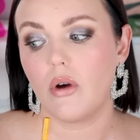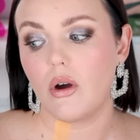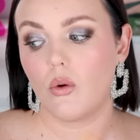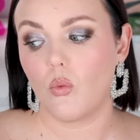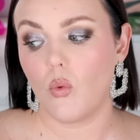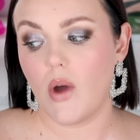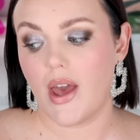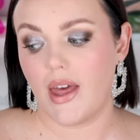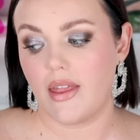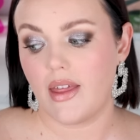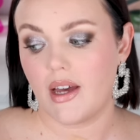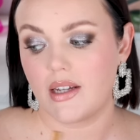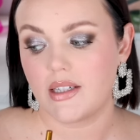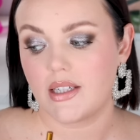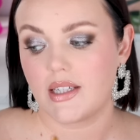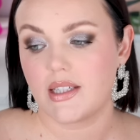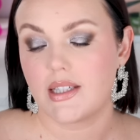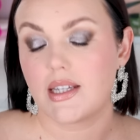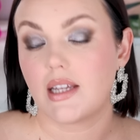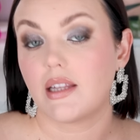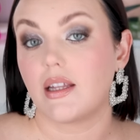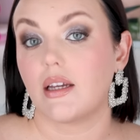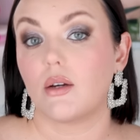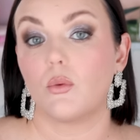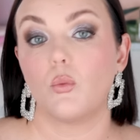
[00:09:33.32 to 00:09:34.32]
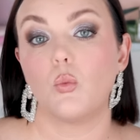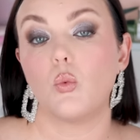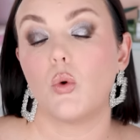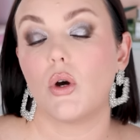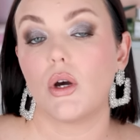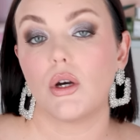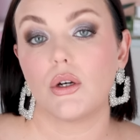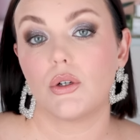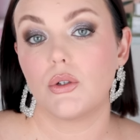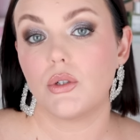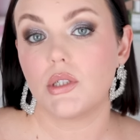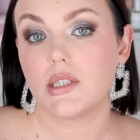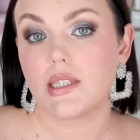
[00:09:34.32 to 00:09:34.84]
wear that to say like
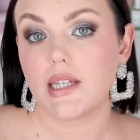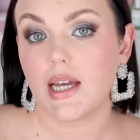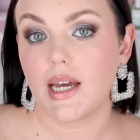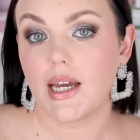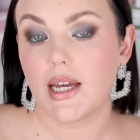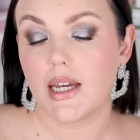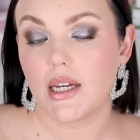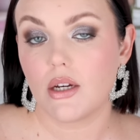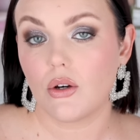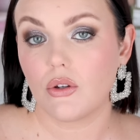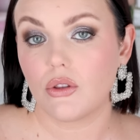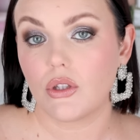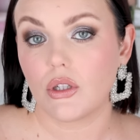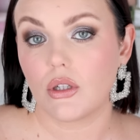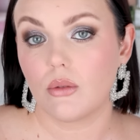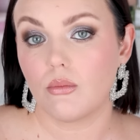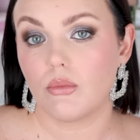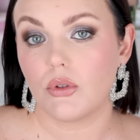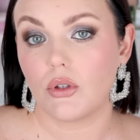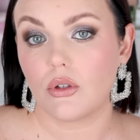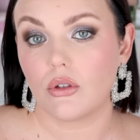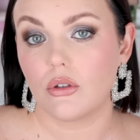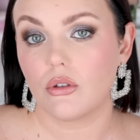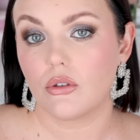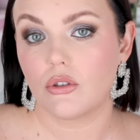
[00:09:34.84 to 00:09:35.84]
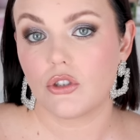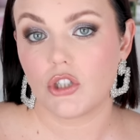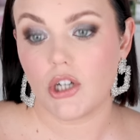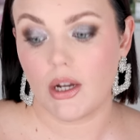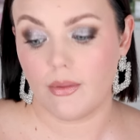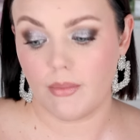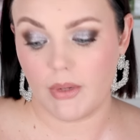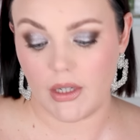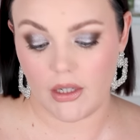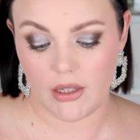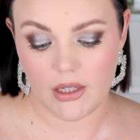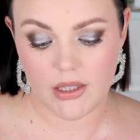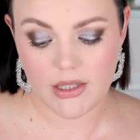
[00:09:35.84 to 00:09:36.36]
work all day on the computer or drive
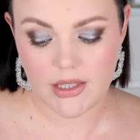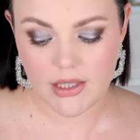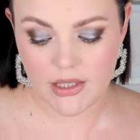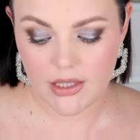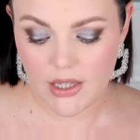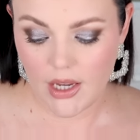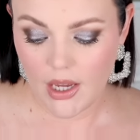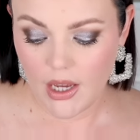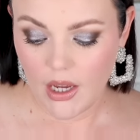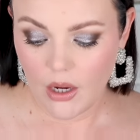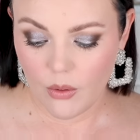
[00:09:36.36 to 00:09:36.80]
me nuts.